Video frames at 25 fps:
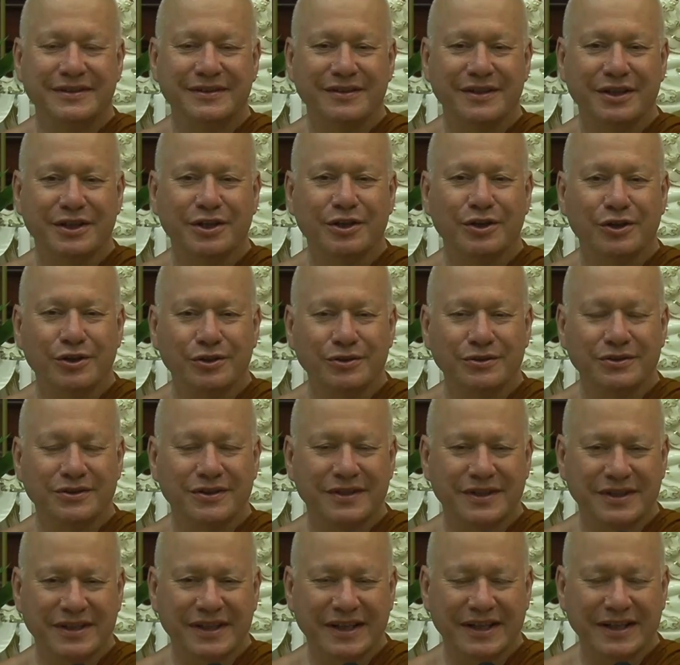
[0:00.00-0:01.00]
The gods,
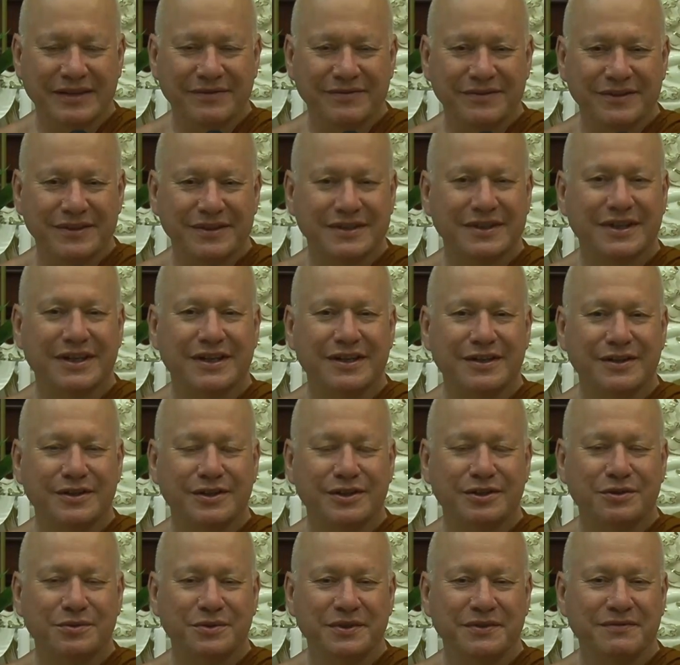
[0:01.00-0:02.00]
the devas
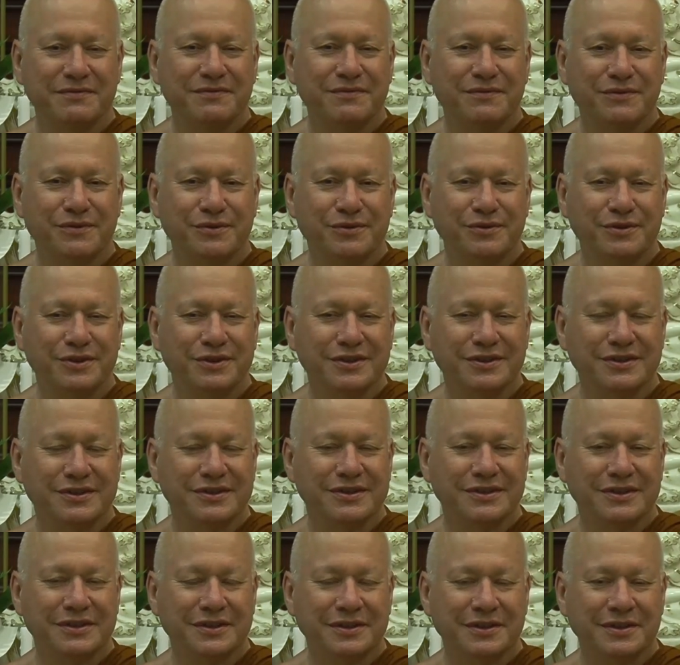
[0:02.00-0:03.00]
can't do it for
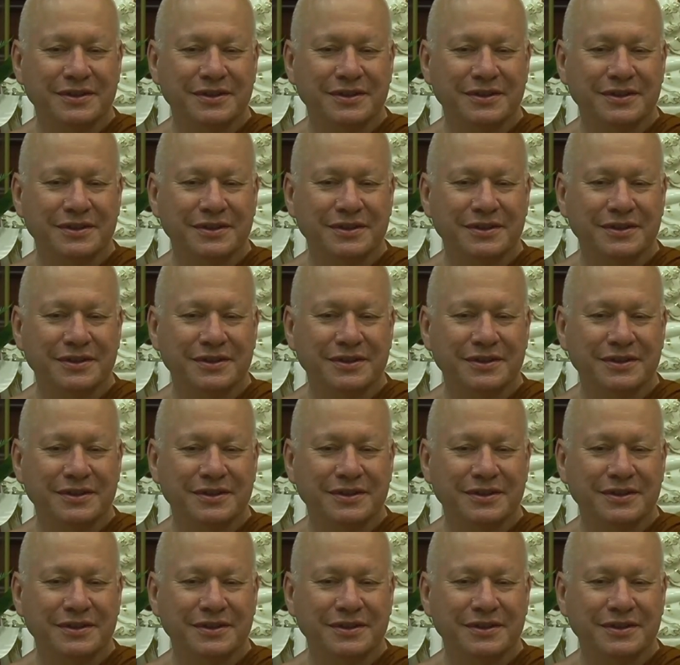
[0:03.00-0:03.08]
us.